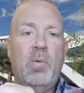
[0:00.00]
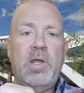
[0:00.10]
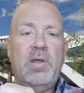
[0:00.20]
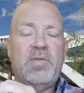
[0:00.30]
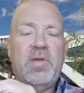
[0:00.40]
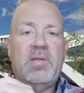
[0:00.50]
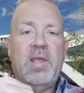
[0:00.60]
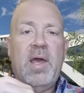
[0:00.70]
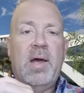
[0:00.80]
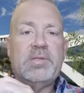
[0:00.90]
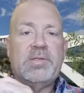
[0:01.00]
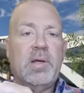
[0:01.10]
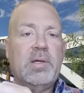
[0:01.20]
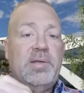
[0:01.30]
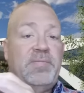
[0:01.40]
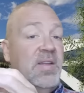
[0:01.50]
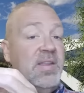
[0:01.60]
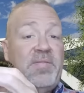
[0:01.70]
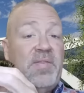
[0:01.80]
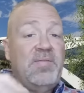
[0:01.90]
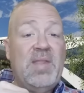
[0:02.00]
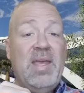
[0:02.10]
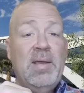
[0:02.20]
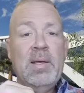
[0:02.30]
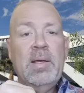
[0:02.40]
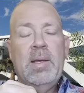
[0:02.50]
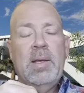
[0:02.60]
what do you think the odds are? I said 50-50.